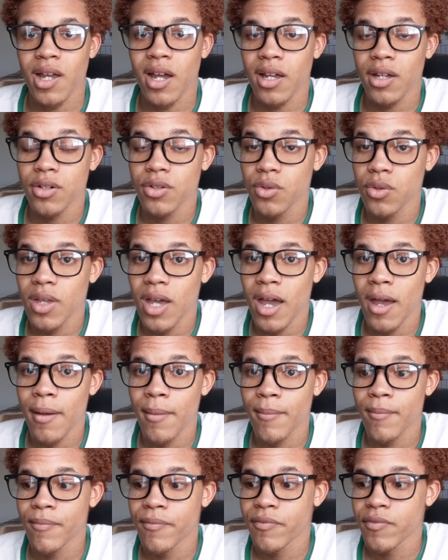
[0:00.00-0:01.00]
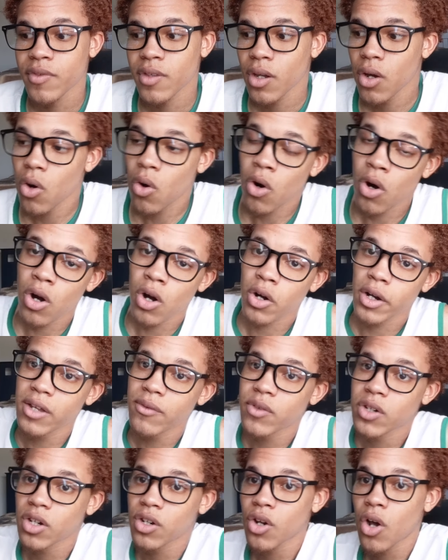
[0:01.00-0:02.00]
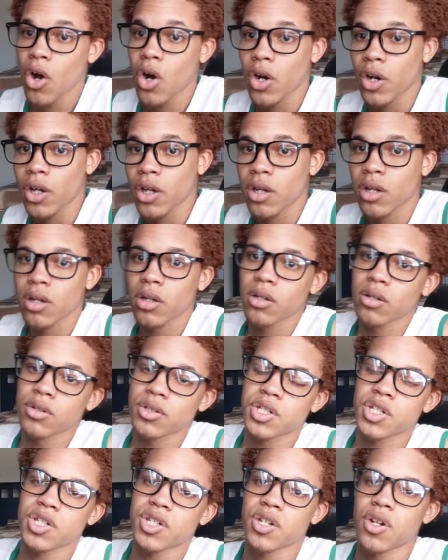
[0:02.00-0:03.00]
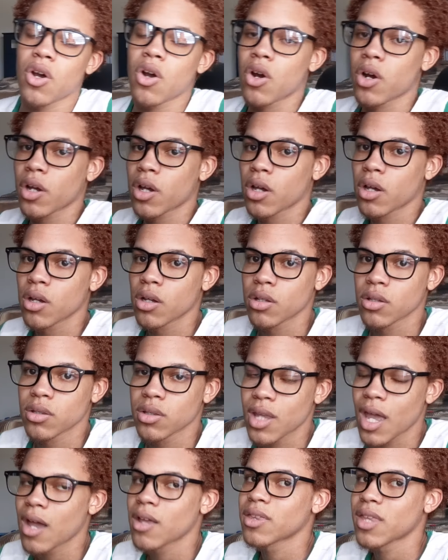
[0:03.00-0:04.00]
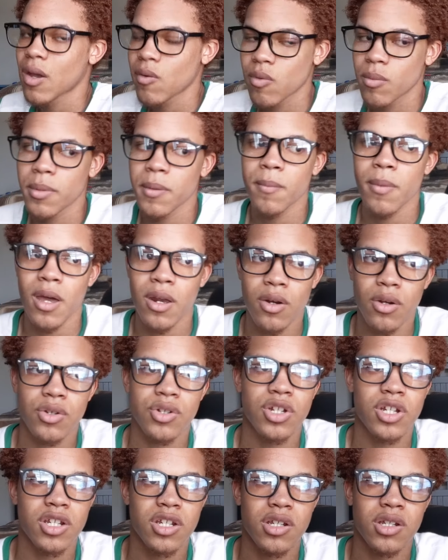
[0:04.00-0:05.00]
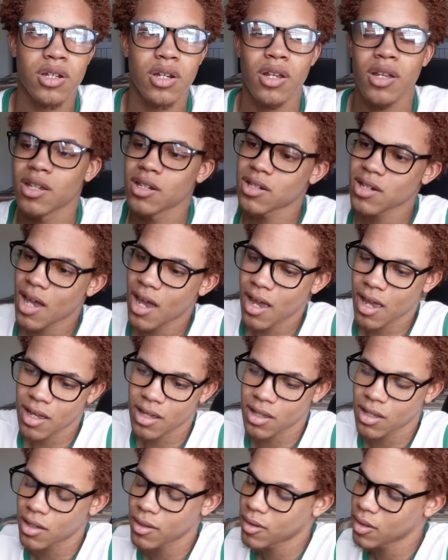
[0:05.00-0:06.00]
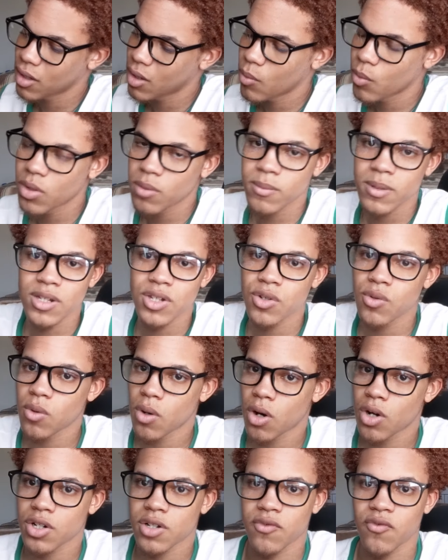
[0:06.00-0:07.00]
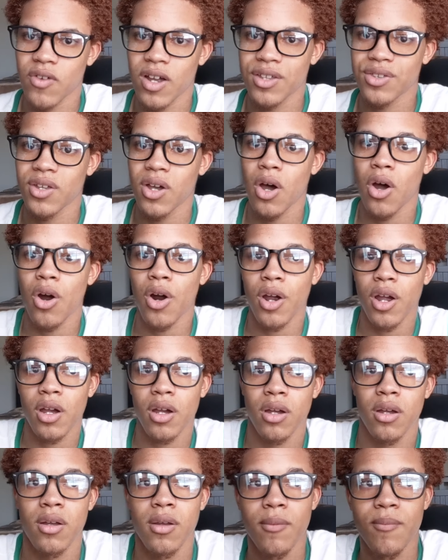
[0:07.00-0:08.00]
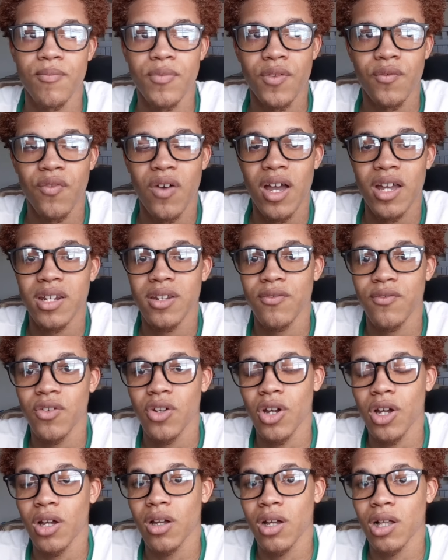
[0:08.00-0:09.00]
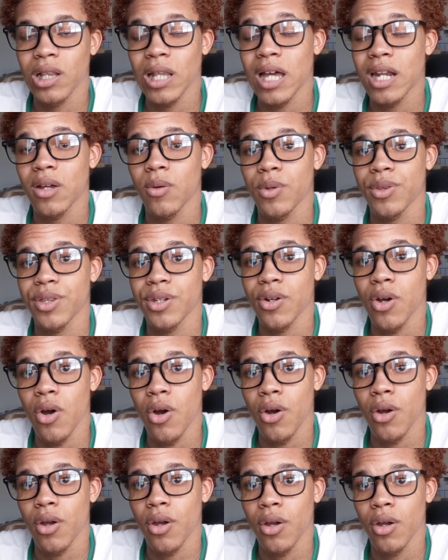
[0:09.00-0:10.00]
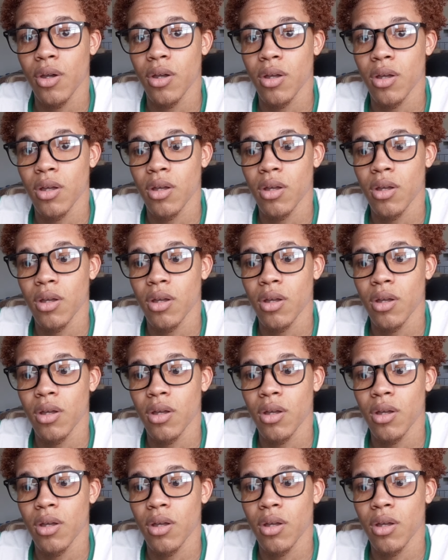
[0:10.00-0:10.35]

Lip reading: I can do that. Or even an arc, just an arc. That would be better, just because it wouldn't be too hard to find the arc. Find if you're colliding with an arc.